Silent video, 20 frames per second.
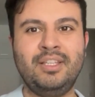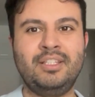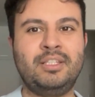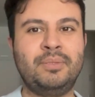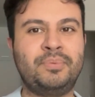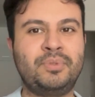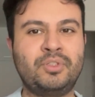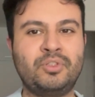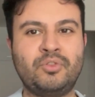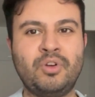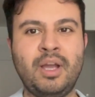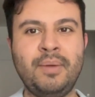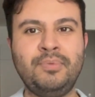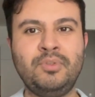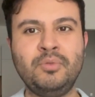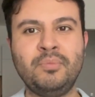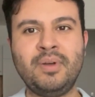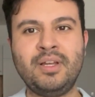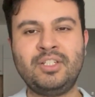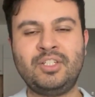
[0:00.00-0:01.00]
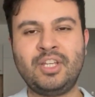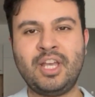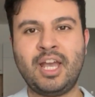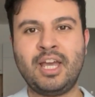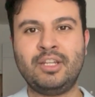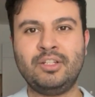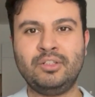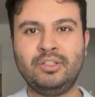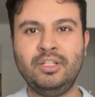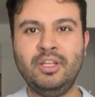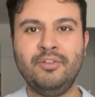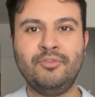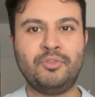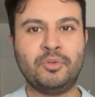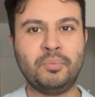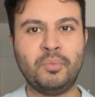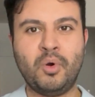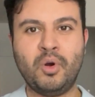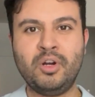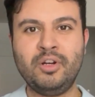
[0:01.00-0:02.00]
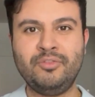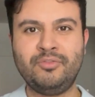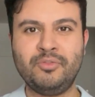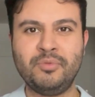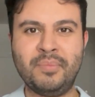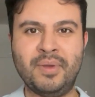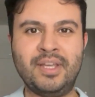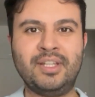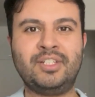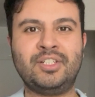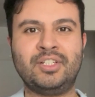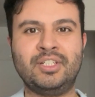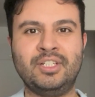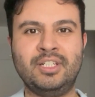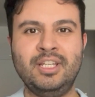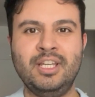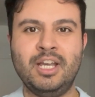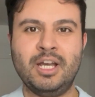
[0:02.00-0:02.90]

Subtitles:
subscribe to my channel for more information